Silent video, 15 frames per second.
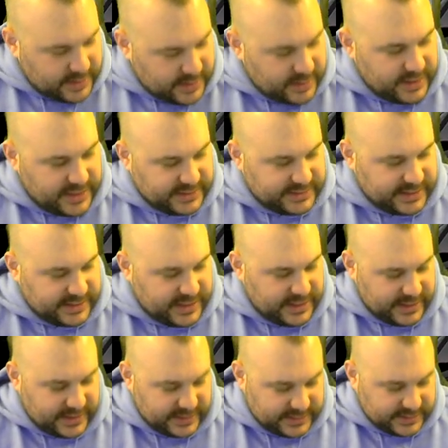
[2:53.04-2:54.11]
this
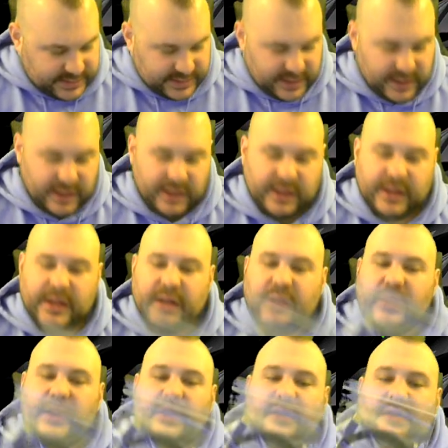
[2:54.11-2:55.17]

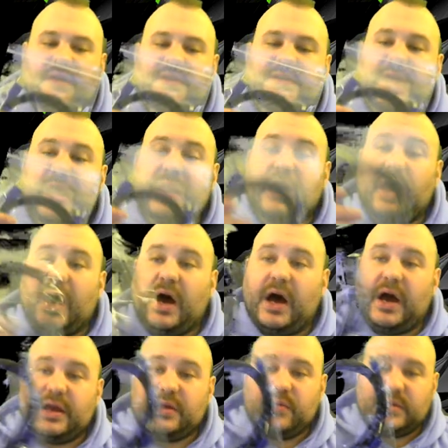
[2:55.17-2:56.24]
is looks like
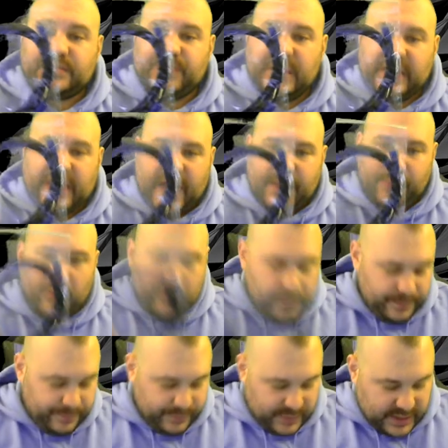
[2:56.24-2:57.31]
a USB cable
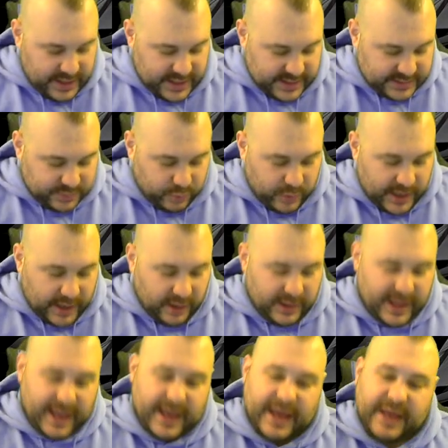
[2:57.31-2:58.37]
as
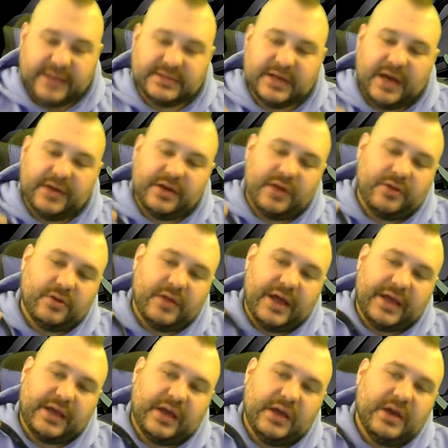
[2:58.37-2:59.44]
well as another
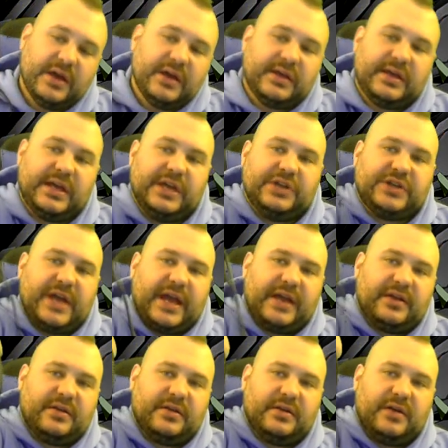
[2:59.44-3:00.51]
like
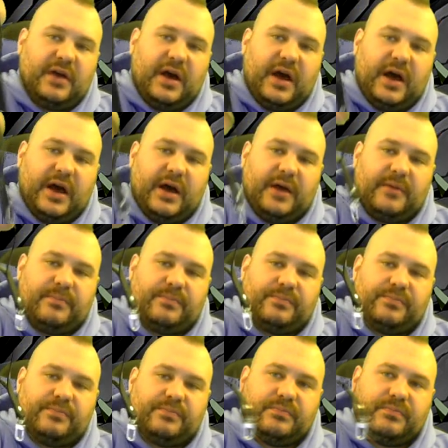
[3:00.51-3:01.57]
keychain
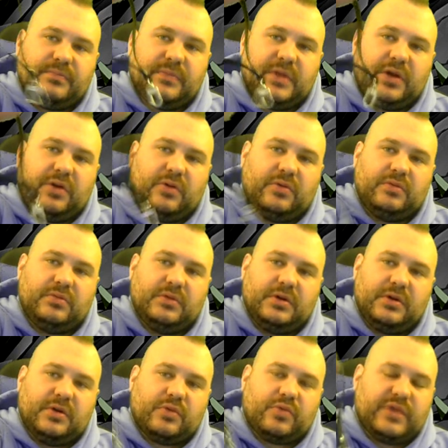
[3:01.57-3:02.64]
um, little
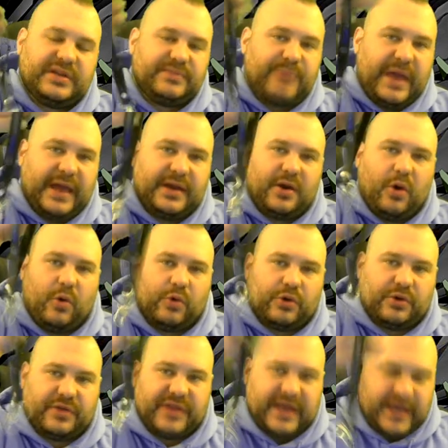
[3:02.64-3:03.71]
wristband
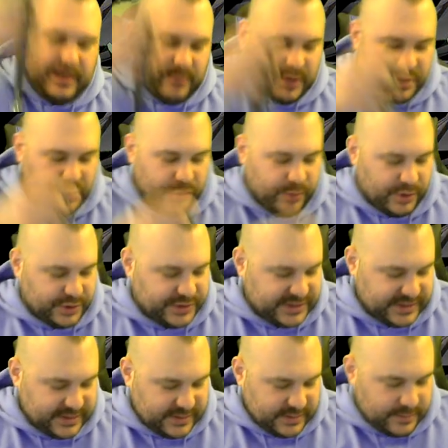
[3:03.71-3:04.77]
holder thingy
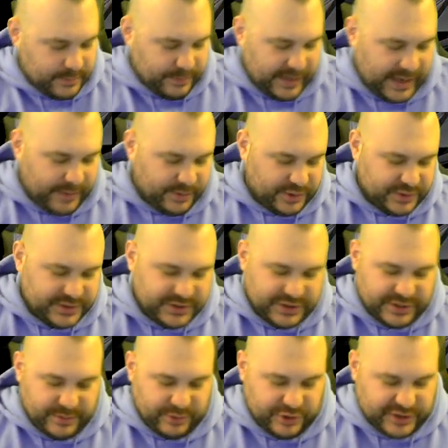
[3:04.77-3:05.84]
madubers, bobbers
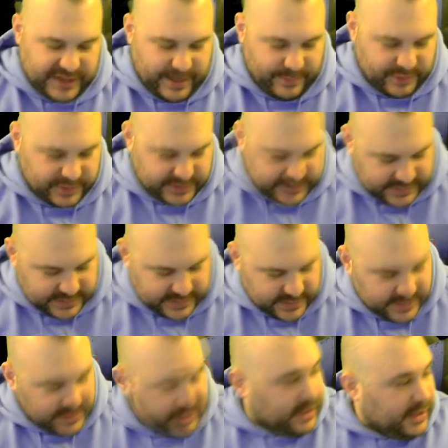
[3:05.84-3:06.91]
jibber jabbers.
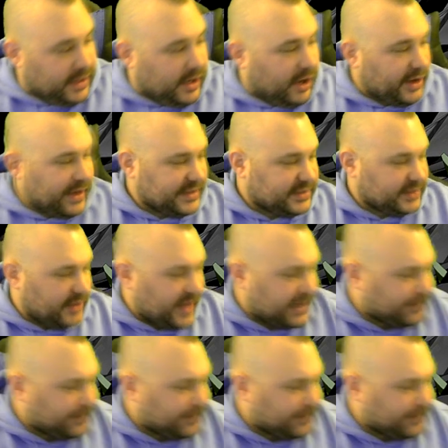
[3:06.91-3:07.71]
Okay, so that's